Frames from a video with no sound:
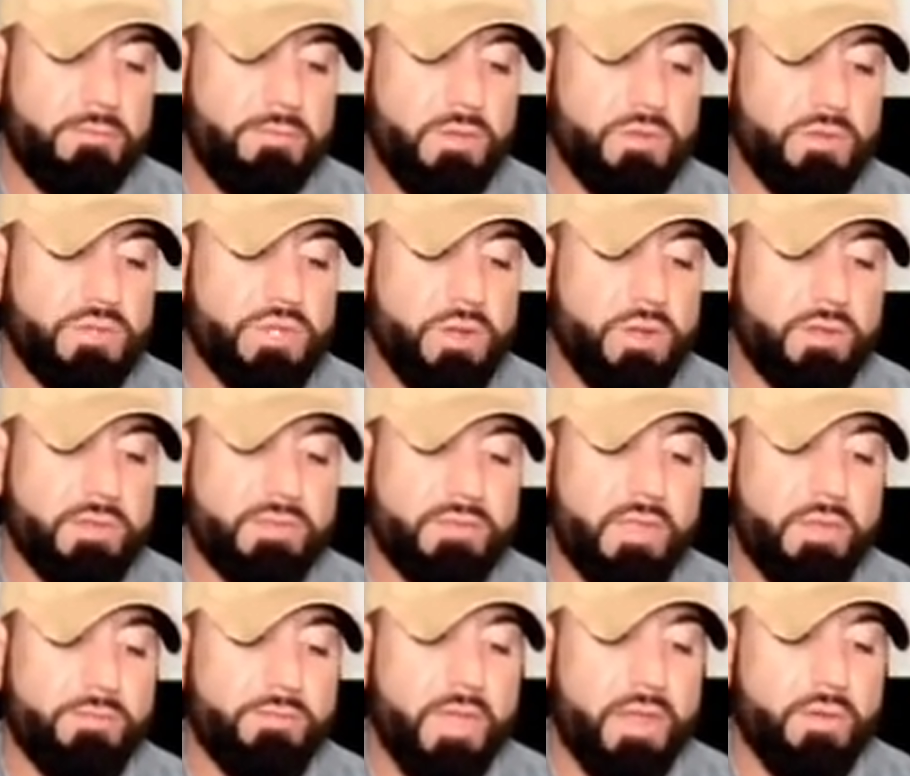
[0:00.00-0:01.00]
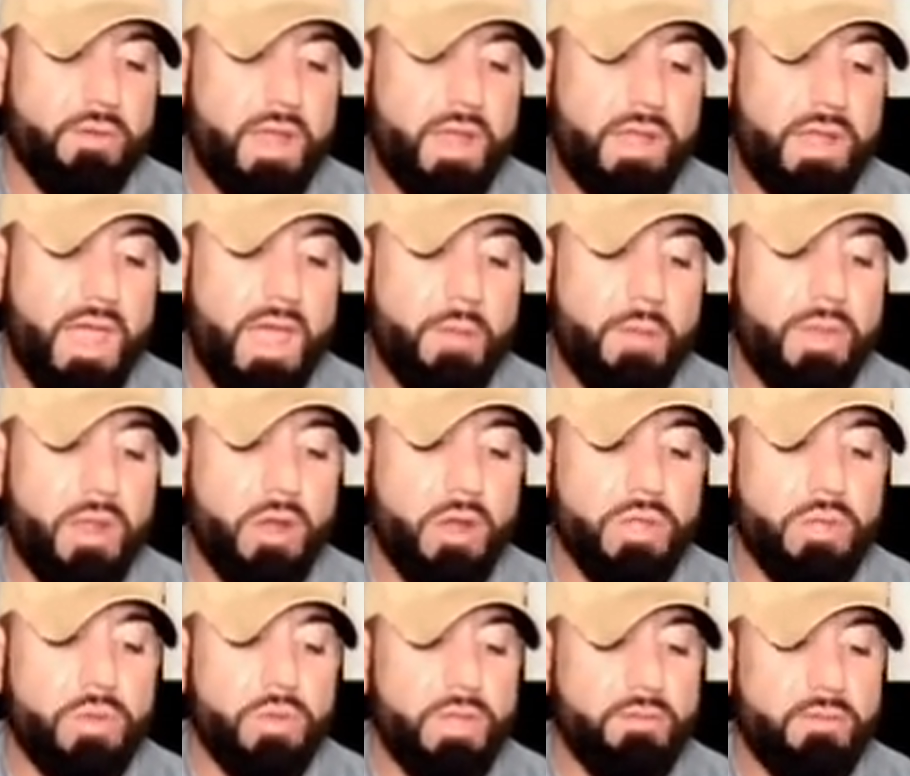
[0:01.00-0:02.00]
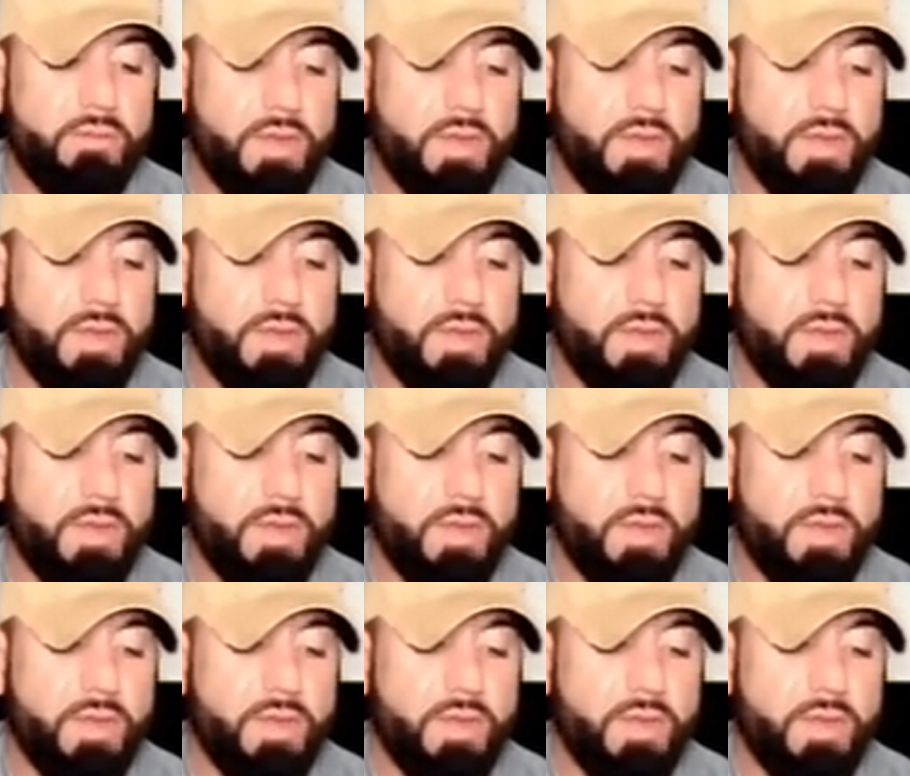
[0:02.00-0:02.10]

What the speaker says: future and stuff like right now? I mean, are you even